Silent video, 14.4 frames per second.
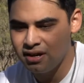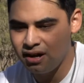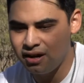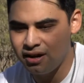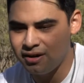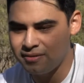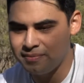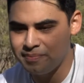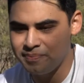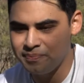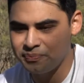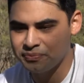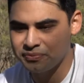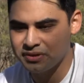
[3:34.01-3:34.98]

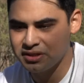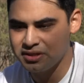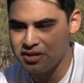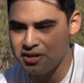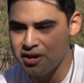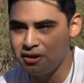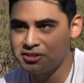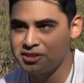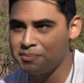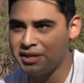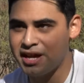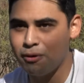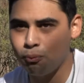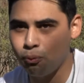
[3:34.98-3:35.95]

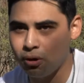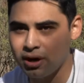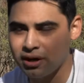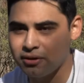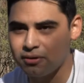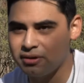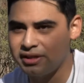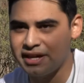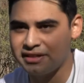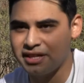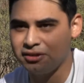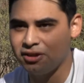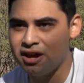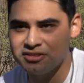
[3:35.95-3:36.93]
something at work, or like
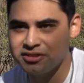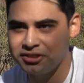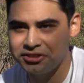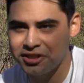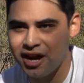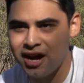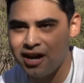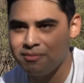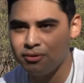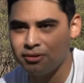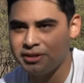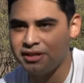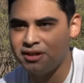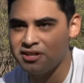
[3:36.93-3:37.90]
they lost their job,
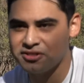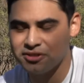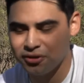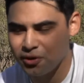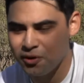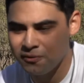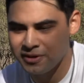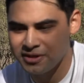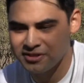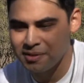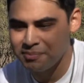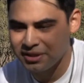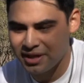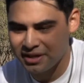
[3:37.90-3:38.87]
or they lost their girlfriend, or
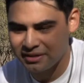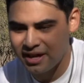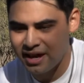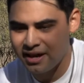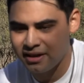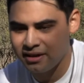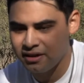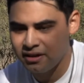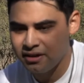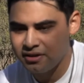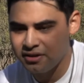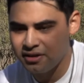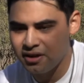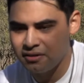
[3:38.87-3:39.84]
something like that,
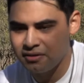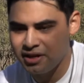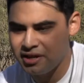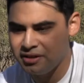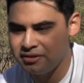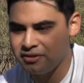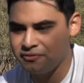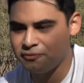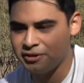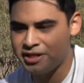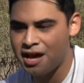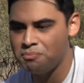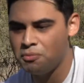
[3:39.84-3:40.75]
and then for that